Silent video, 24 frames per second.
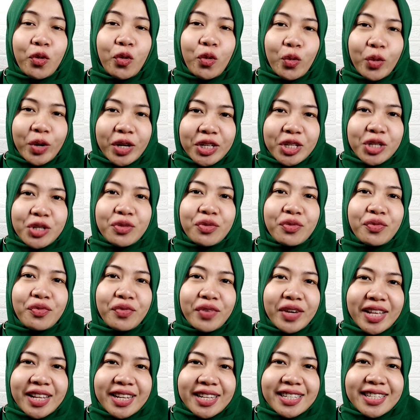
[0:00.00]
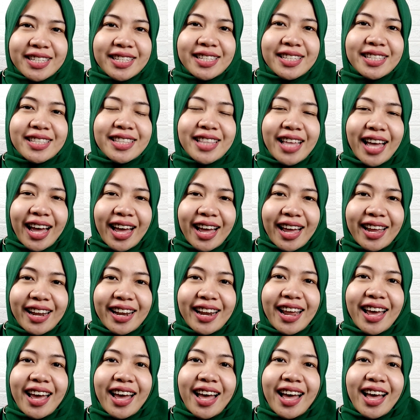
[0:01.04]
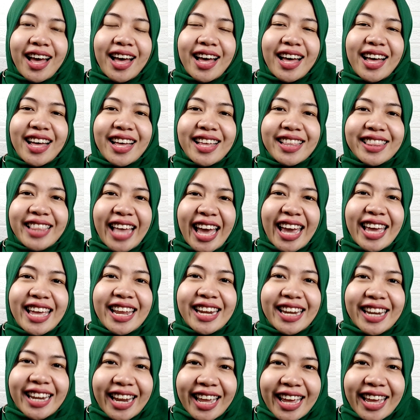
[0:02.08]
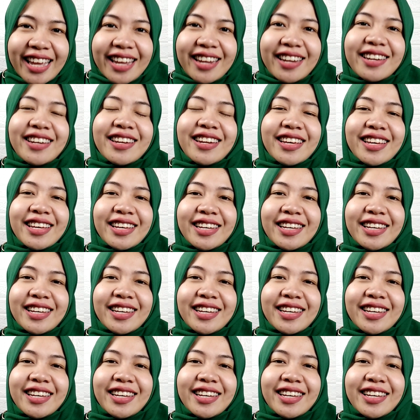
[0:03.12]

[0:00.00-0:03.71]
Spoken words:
which feels that they need